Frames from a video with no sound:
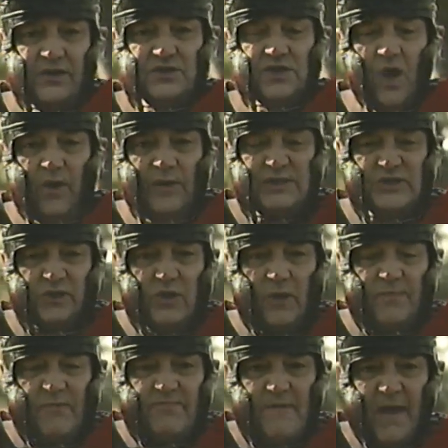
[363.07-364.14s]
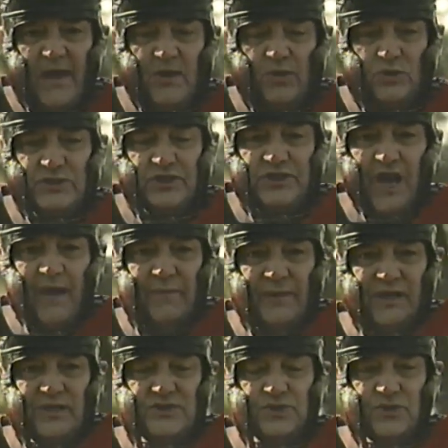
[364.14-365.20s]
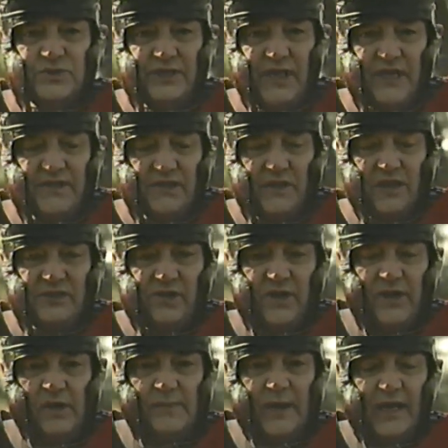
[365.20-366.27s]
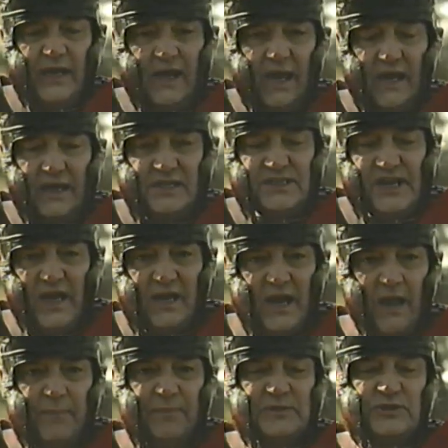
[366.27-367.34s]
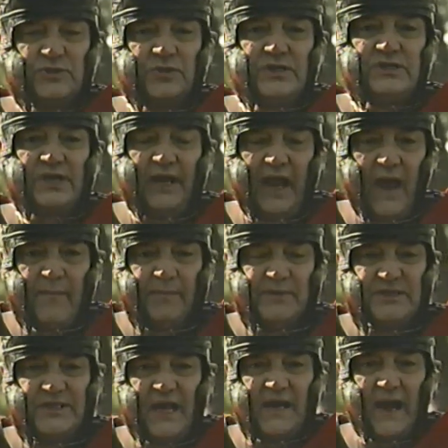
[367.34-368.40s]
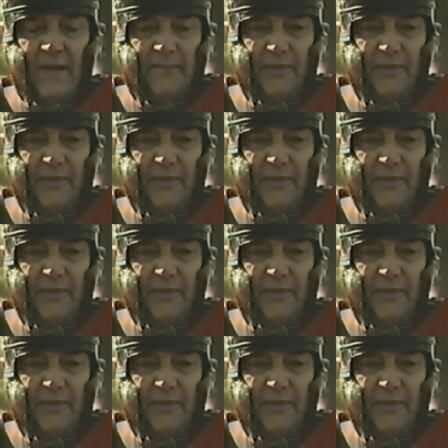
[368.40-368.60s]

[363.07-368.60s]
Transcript: There's always a group of men whose job it is to dig the latrinum and set it up as soon as the camp is set